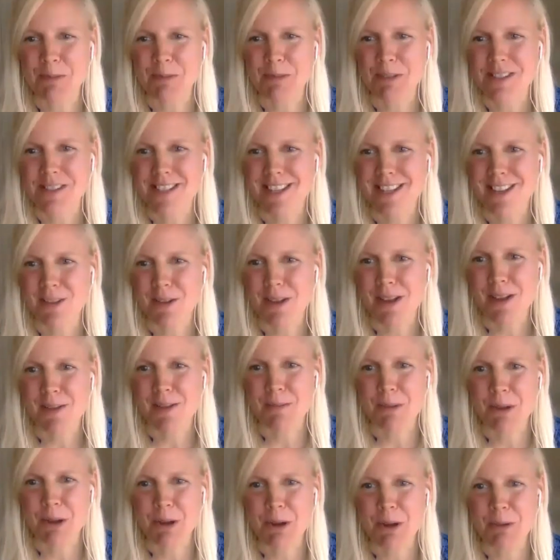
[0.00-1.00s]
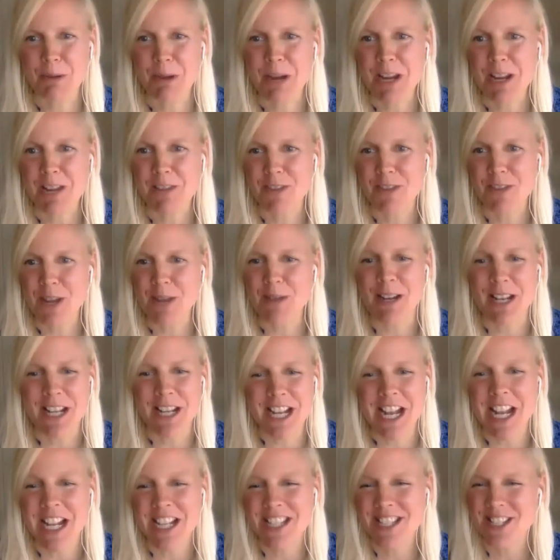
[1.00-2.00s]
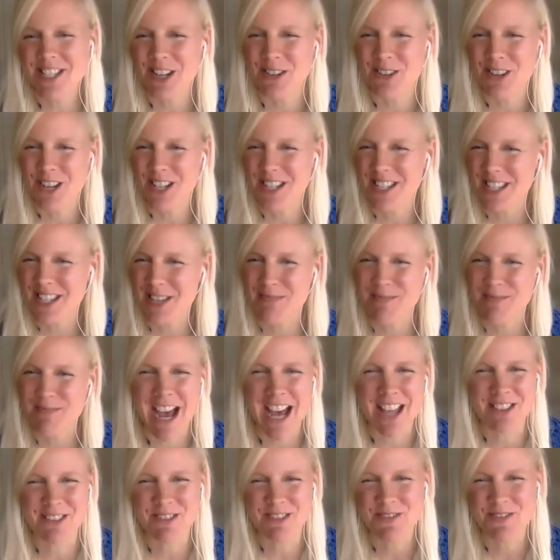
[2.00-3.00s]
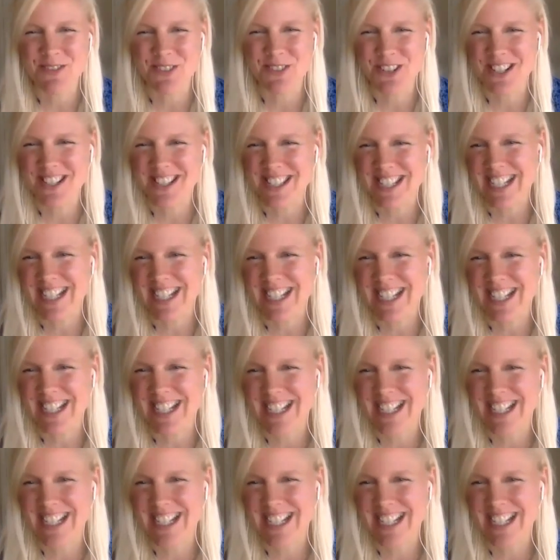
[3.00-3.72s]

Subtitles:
We'll take a quick break if anybody needs to run to the bathroom for a second.